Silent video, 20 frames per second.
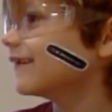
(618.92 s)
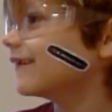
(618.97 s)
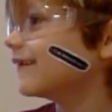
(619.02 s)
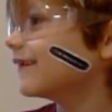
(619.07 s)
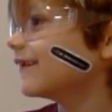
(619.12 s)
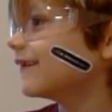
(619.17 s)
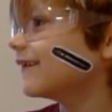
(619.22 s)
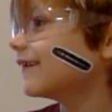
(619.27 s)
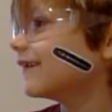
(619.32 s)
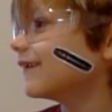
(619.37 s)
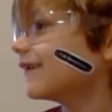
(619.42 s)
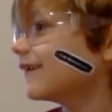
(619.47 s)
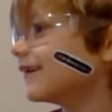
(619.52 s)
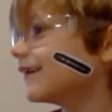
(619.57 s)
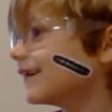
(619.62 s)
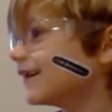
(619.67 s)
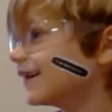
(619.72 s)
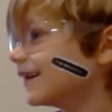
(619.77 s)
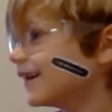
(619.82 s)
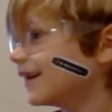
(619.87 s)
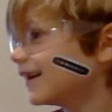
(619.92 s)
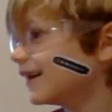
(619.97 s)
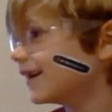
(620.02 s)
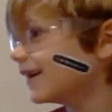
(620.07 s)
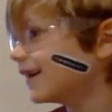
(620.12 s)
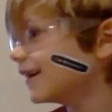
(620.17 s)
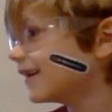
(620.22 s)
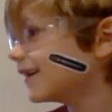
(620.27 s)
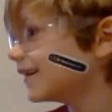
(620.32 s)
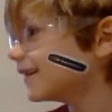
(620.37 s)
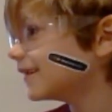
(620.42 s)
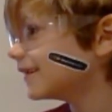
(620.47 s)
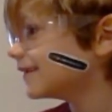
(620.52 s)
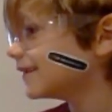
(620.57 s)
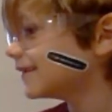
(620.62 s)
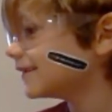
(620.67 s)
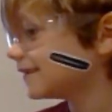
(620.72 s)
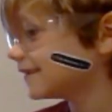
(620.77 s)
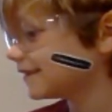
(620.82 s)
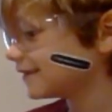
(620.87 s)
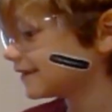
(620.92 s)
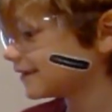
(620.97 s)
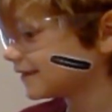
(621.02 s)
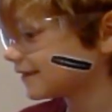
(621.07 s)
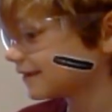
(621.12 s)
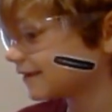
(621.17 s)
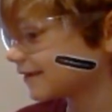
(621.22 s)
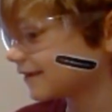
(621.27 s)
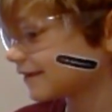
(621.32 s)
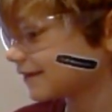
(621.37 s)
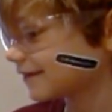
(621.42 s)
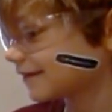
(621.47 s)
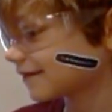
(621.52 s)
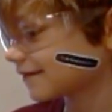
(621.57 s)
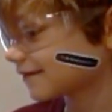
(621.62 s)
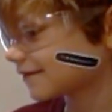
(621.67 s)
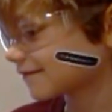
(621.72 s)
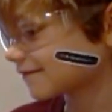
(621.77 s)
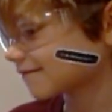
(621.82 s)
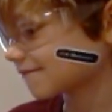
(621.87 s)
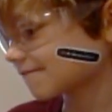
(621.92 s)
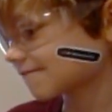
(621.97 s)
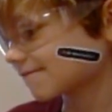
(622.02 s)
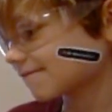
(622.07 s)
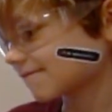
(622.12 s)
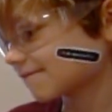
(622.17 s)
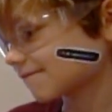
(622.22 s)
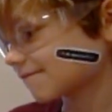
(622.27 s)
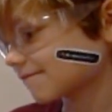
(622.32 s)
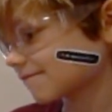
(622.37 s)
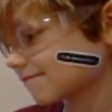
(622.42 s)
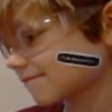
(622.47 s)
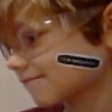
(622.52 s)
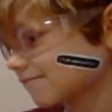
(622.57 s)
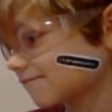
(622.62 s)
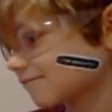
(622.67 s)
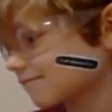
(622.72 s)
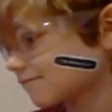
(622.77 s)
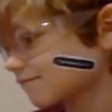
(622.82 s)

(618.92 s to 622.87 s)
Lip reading: There's some acid-base chemistry going on. That's a lesson for another day.